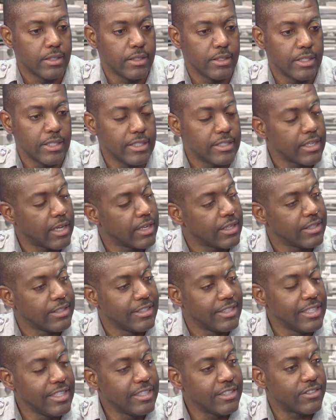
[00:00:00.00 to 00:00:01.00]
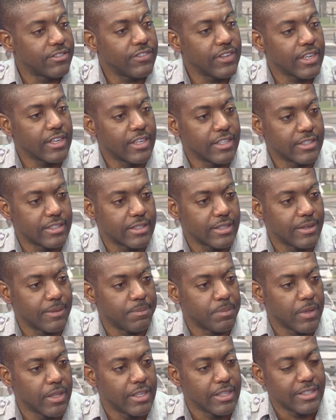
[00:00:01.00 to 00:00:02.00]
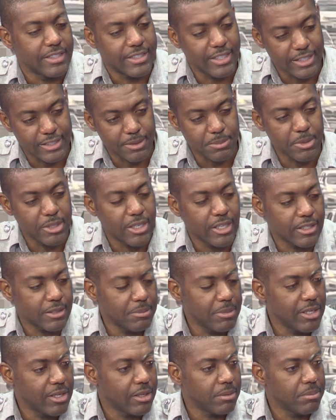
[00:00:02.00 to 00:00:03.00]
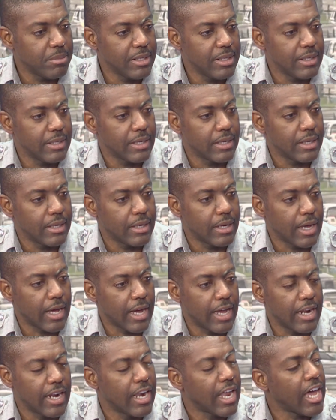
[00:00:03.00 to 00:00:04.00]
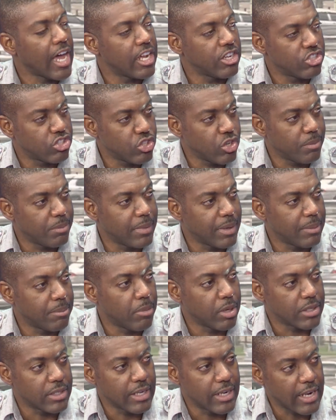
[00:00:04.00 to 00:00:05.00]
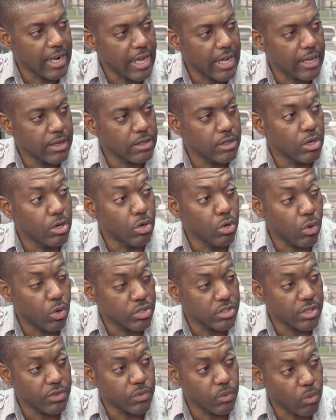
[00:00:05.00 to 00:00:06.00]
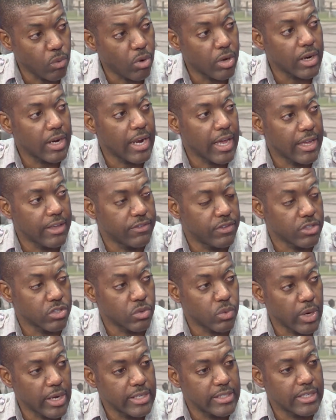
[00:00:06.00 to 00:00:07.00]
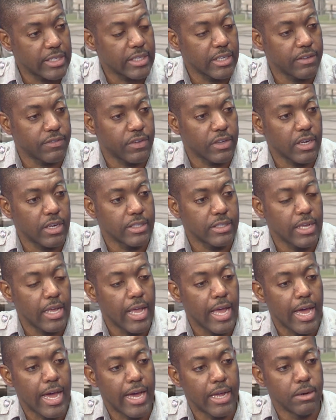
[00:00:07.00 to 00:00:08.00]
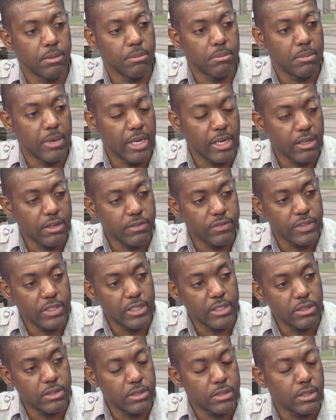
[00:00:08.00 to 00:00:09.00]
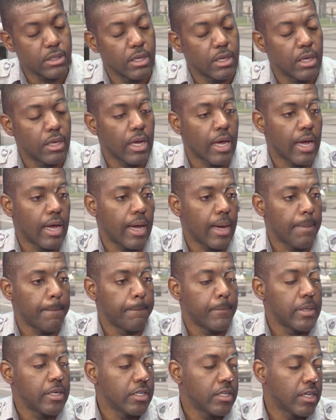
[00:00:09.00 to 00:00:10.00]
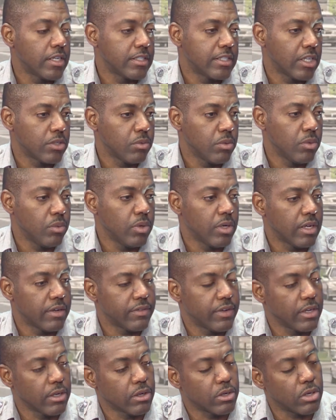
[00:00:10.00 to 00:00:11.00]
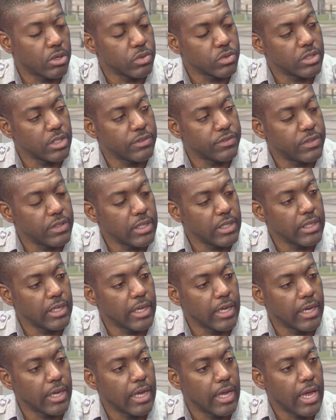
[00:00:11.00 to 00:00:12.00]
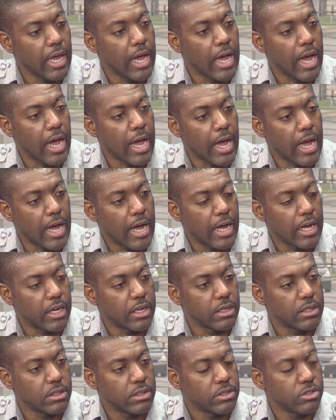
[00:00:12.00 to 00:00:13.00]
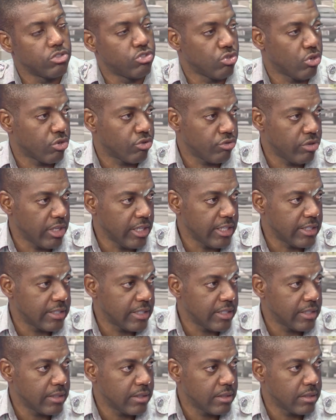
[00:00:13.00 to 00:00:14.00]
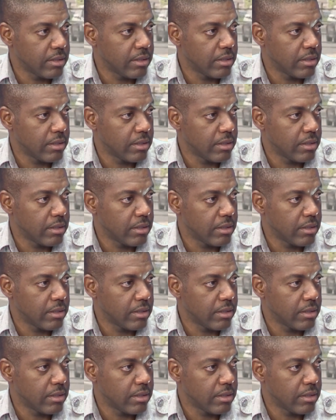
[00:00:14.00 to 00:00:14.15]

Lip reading: these figures, 6 murders may not be a large number, but the loss of one life is quite significant. And many of these murders that we would have encountered for the year are drug-related,